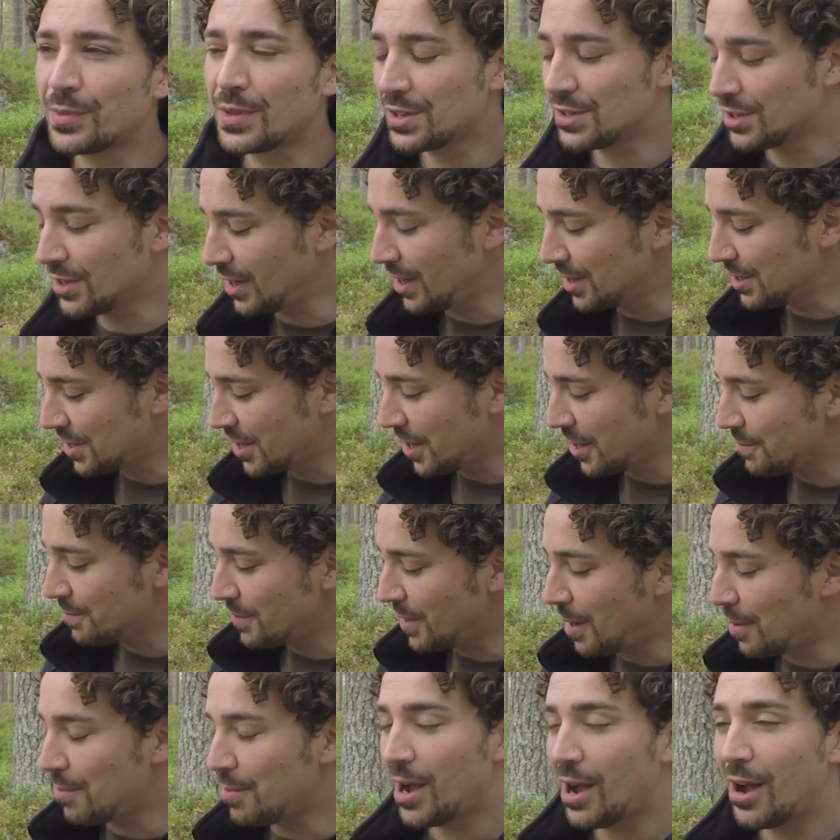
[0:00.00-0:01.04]
So let's hope
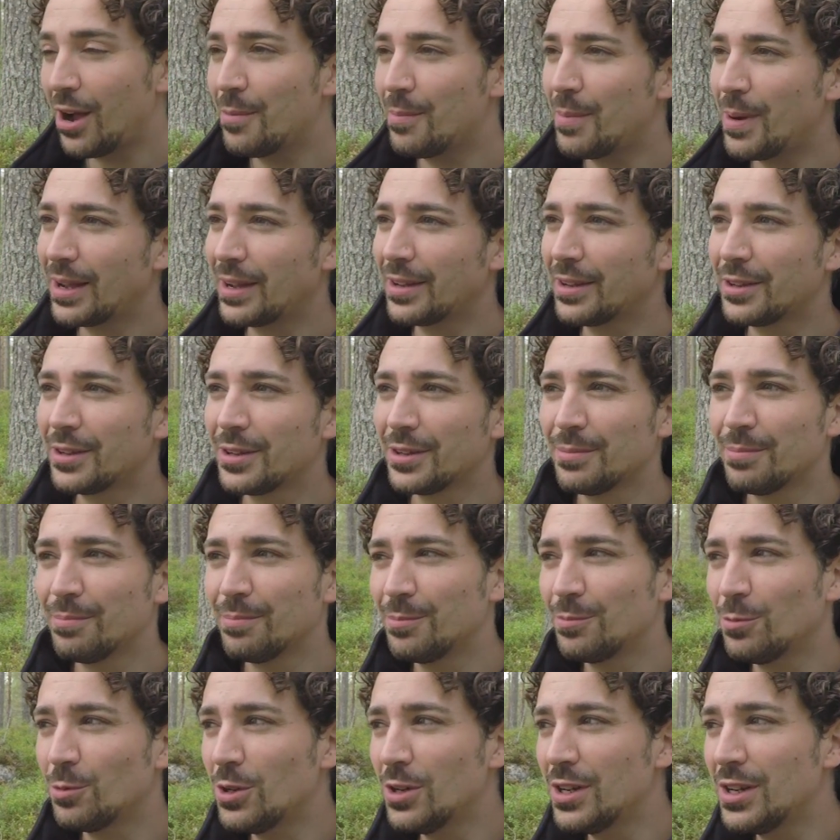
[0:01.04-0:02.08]
that power bank
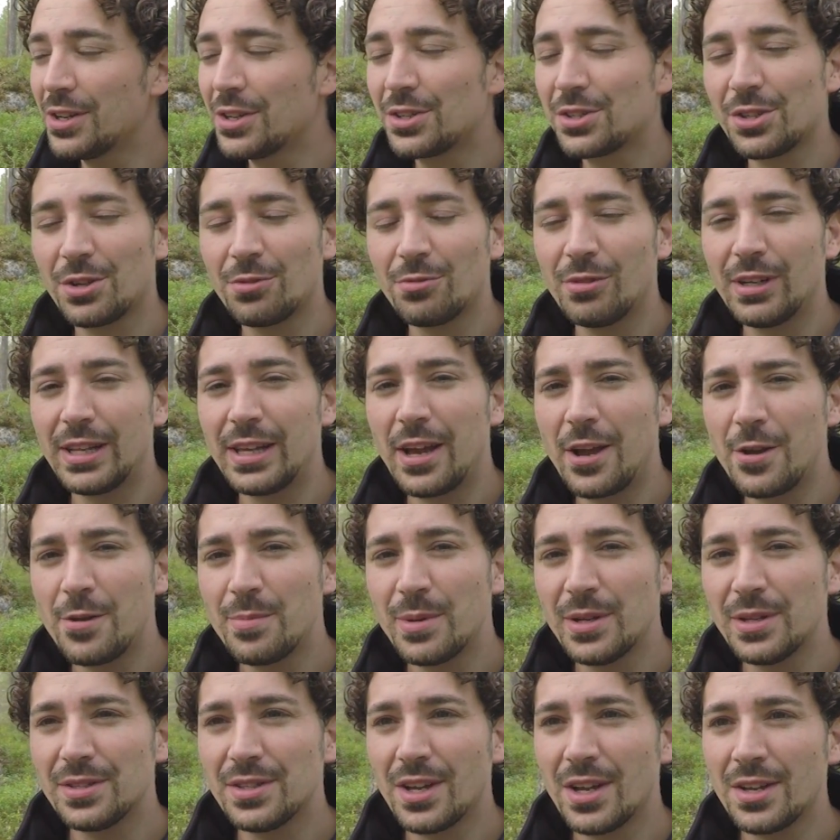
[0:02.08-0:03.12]
works. I really
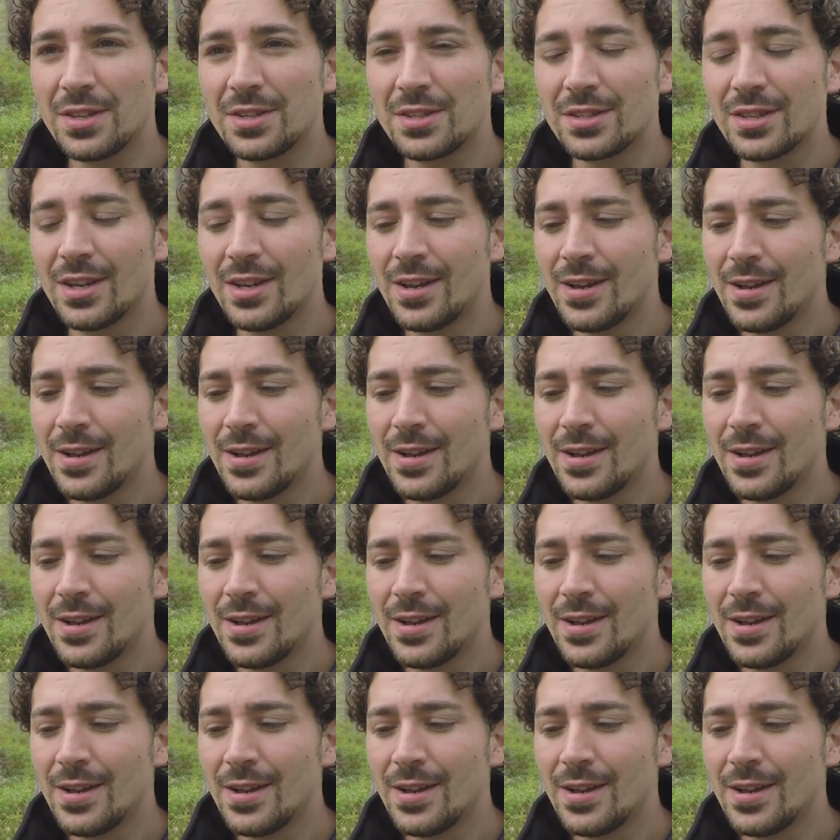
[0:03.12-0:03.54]
hope it does.